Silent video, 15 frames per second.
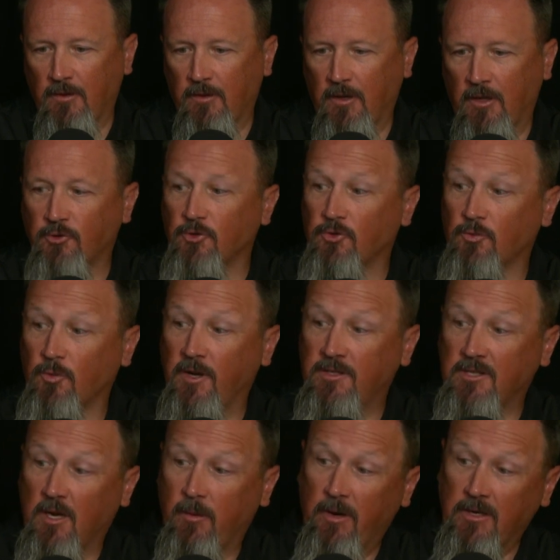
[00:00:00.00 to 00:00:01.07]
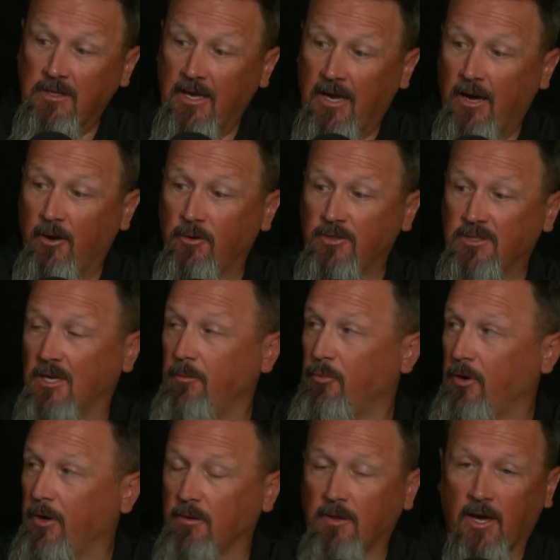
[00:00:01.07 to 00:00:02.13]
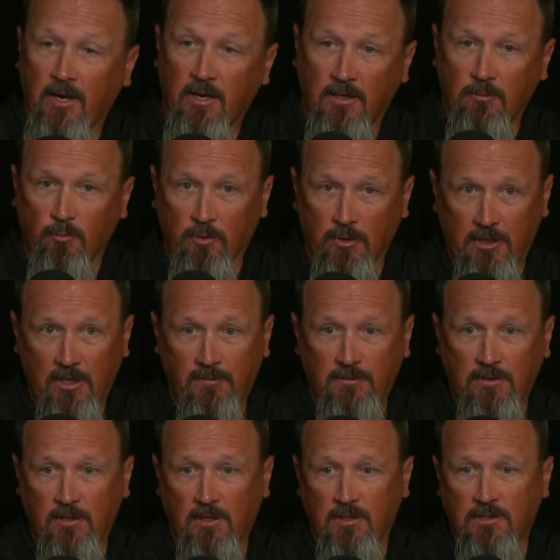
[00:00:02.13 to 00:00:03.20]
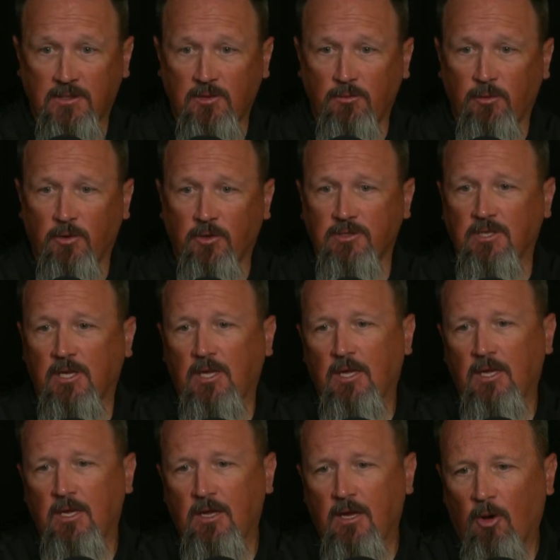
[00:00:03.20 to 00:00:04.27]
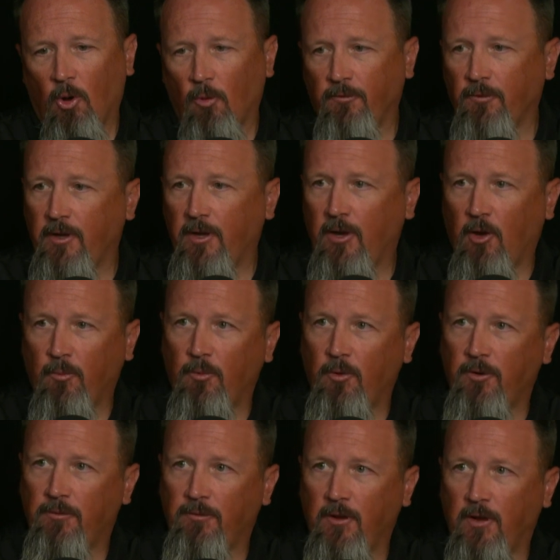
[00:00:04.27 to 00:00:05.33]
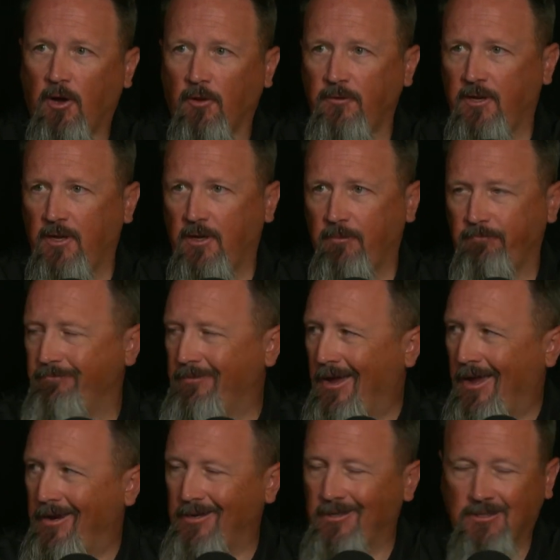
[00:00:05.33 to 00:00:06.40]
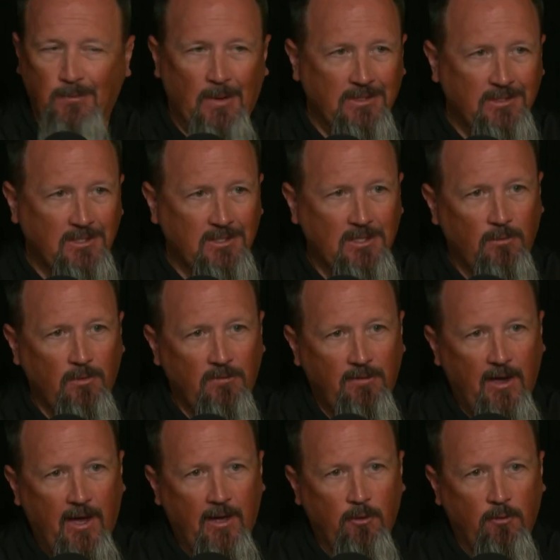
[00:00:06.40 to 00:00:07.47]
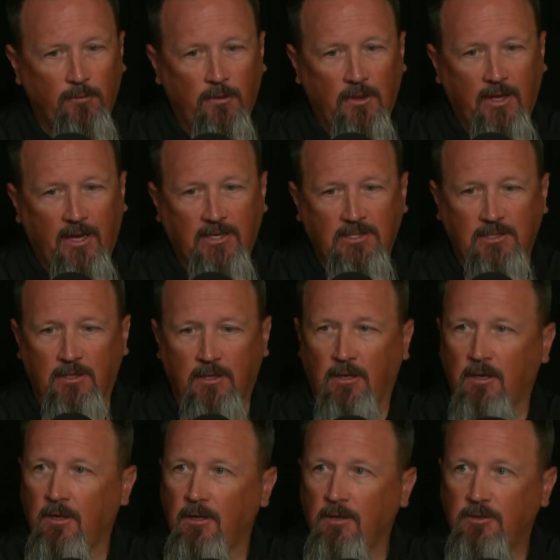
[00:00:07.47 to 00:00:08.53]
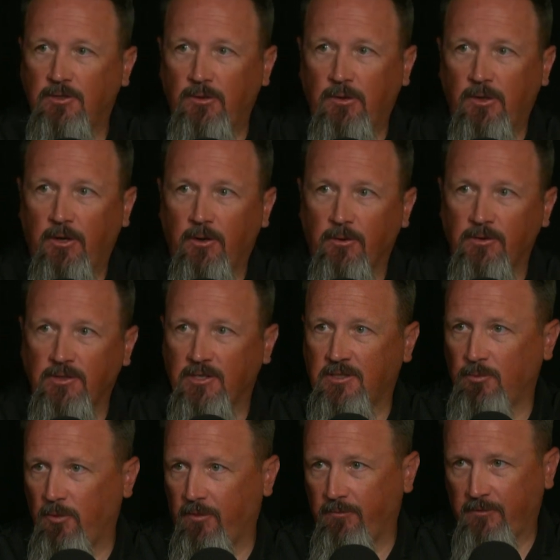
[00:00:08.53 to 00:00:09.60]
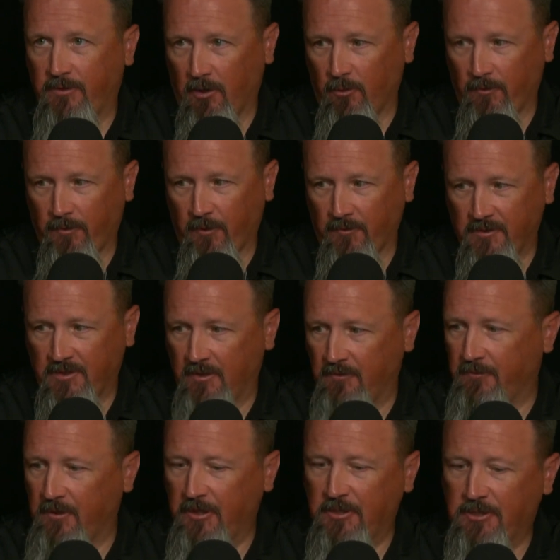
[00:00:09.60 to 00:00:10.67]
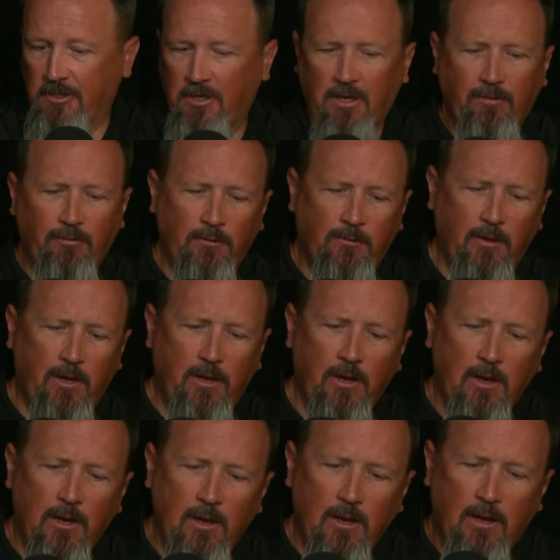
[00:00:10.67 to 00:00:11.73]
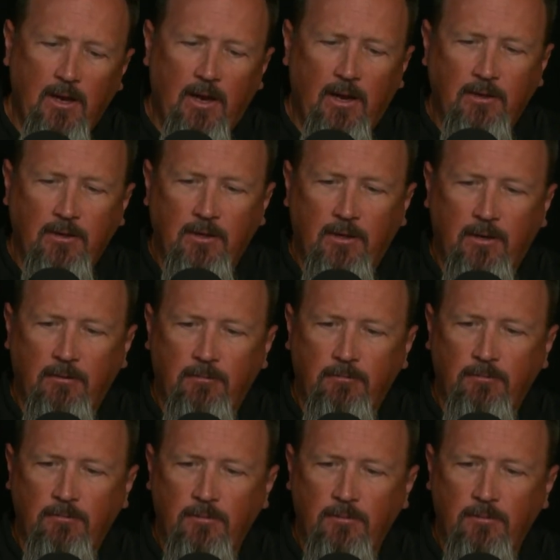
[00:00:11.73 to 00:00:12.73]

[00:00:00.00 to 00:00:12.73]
interest rates coming down is going to bring a lot of relief to the consumers, hopefully help with all the added expenses that we've had over the last 2 years as we've dealt with all this inflation and everything. And,